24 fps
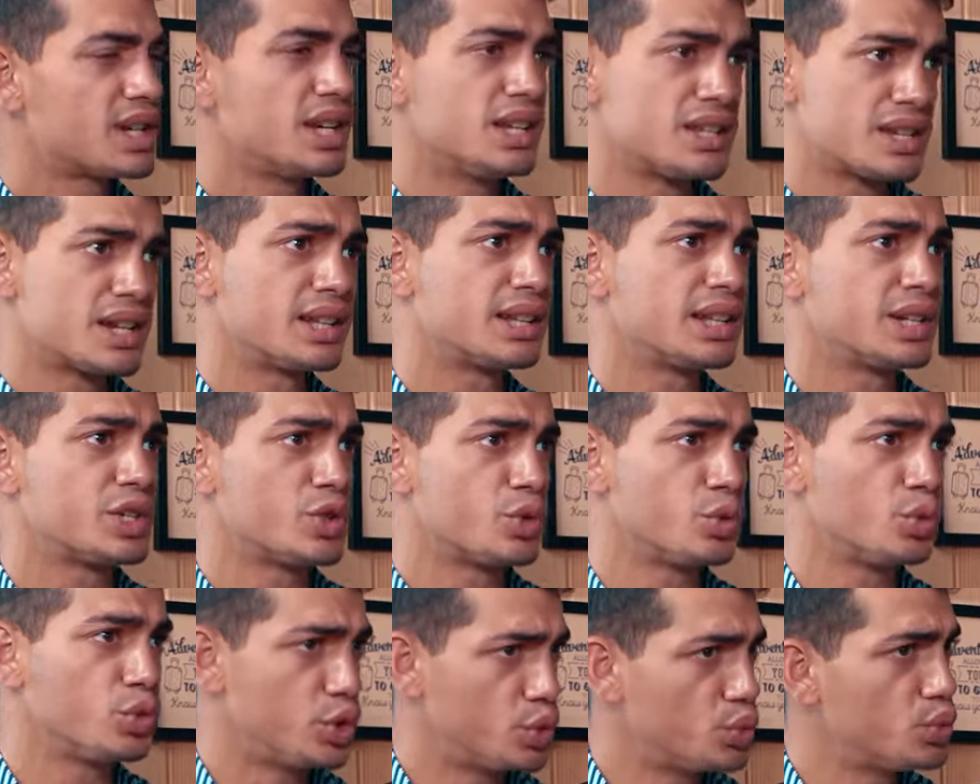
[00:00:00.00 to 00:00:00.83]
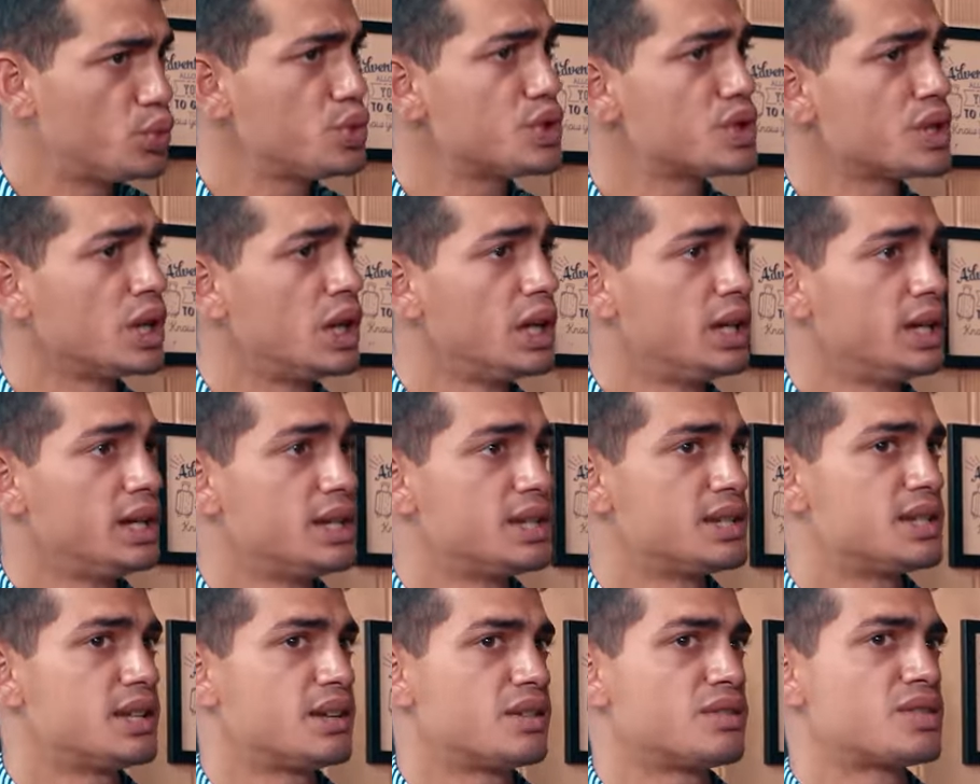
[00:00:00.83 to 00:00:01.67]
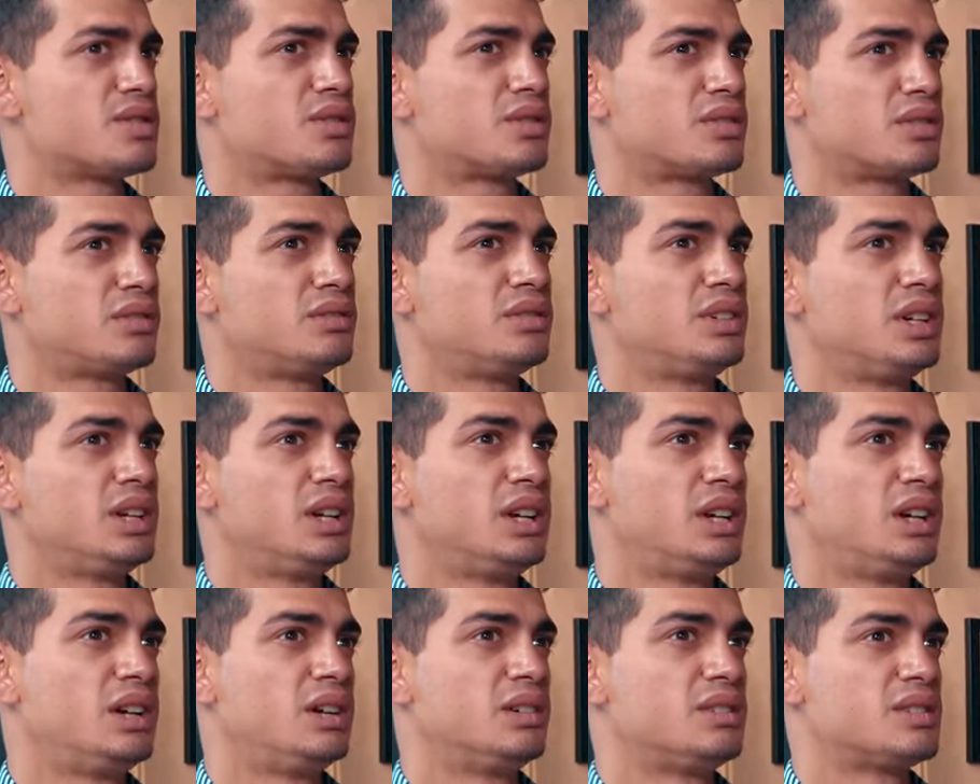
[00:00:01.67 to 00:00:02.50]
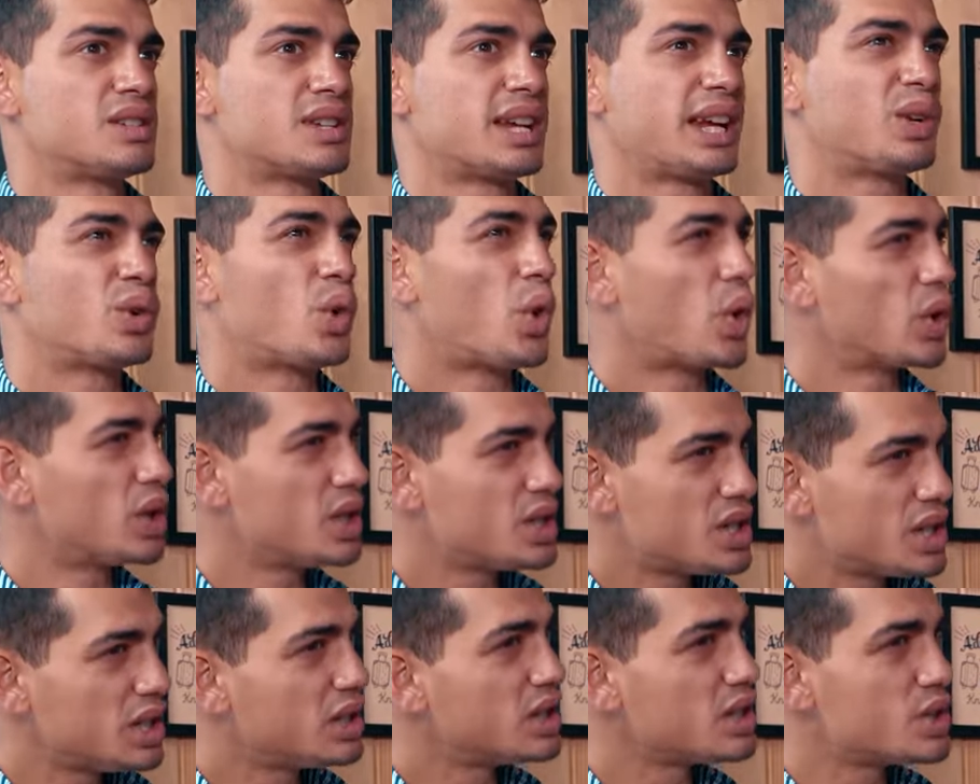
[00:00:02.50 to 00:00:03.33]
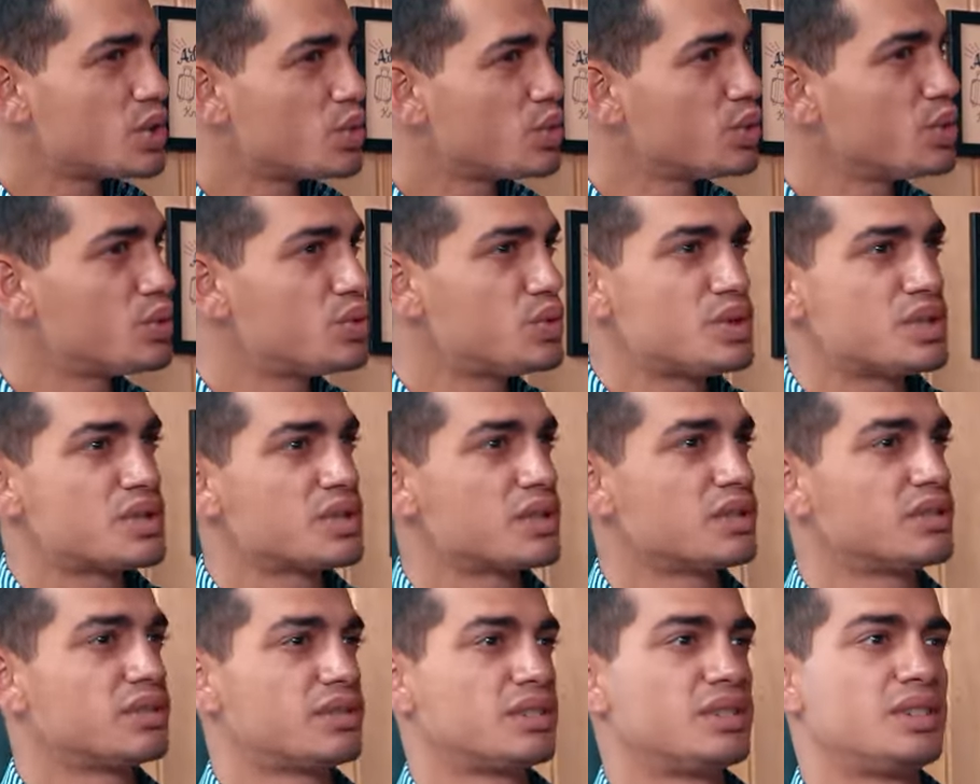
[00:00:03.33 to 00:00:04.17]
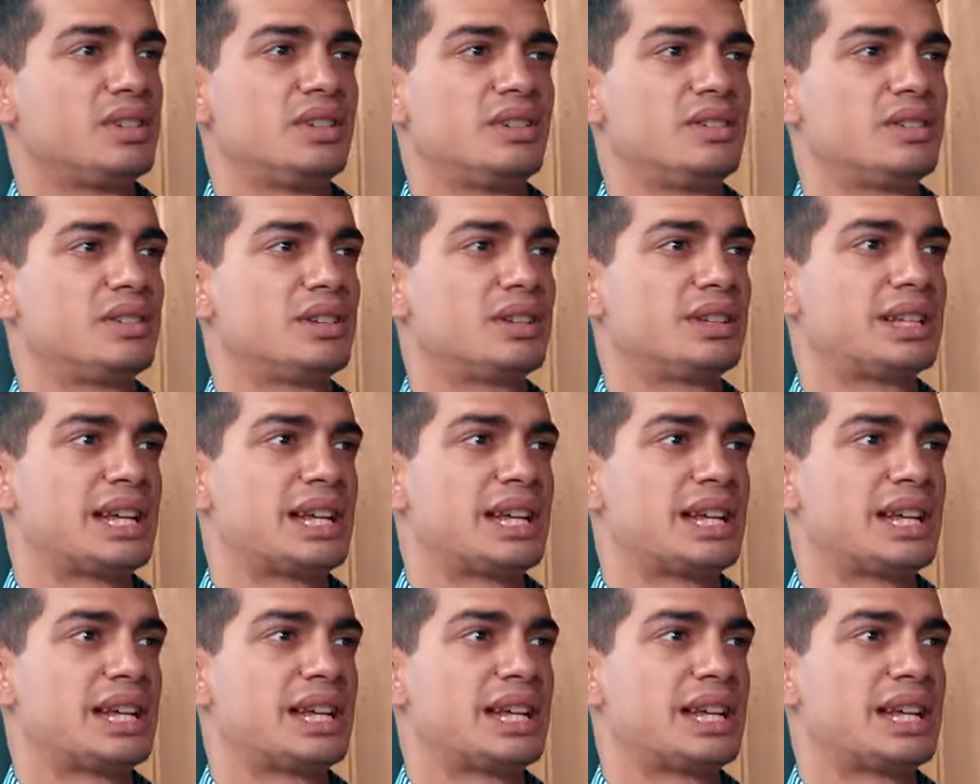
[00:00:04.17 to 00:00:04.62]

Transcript: skill set that you use is there a certain psychology that you use mm-hmm.